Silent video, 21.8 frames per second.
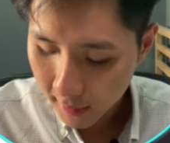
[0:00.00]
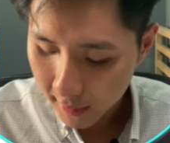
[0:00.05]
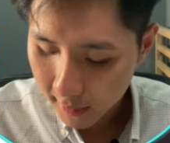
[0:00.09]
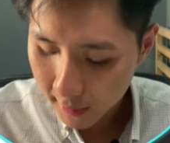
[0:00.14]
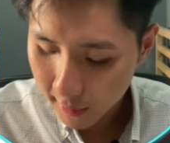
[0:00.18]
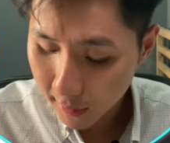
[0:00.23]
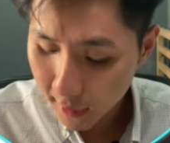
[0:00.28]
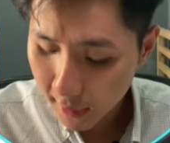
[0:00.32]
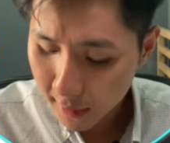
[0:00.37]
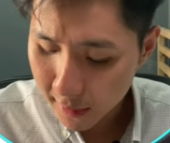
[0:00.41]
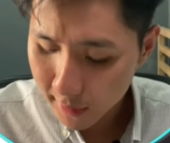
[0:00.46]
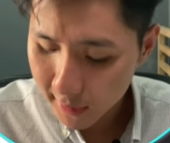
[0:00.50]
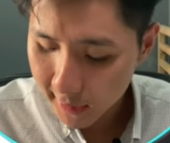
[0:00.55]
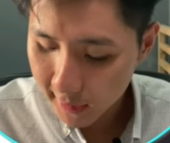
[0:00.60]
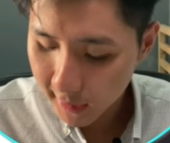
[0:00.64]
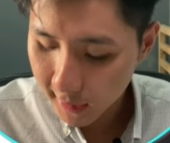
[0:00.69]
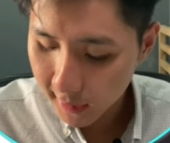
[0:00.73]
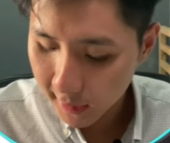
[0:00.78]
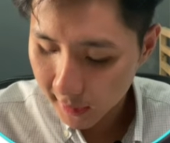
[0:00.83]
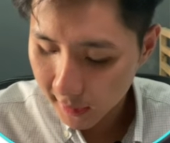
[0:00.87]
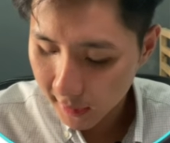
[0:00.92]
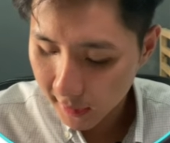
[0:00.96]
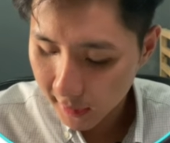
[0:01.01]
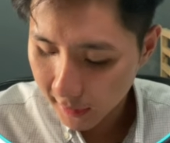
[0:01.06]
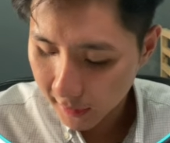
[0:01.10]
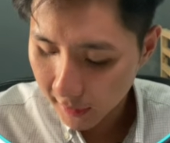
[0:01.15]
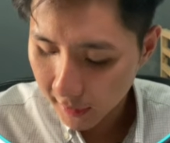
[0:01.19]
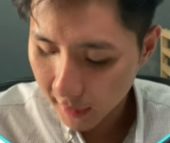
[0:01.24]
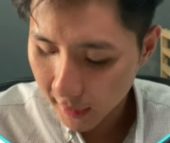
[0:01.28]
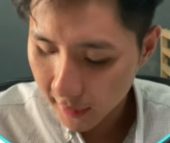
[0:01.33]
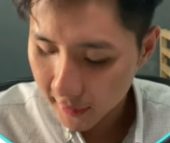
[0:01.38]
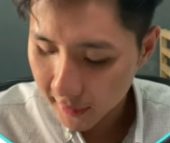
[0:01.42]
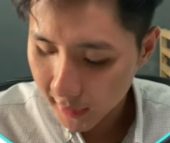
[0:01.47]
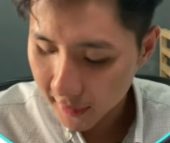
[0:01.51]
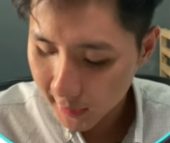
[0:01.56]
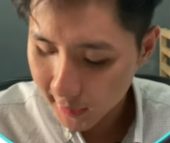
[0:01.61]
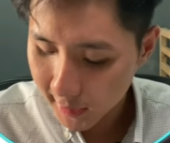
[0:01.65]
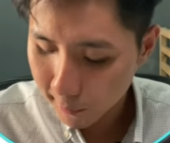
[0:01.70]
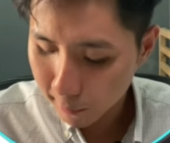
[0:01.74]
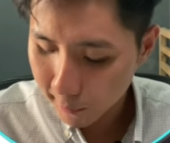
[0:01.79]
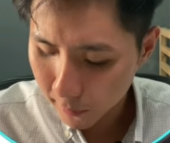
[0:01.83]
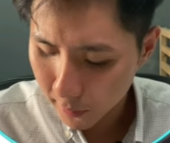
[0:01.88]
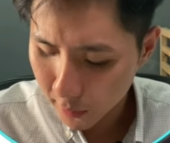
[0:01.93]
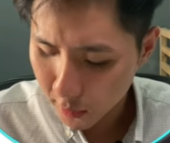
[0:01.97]
So can you see in this
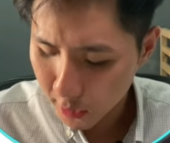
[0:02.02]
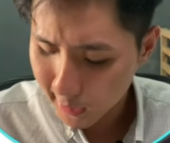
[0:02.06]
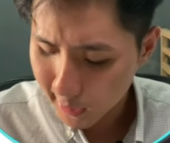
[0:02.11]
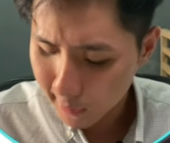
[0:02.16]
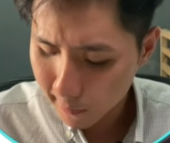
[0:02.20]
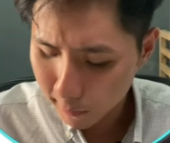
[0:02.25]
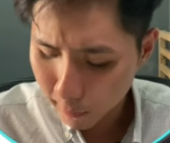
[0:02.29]
just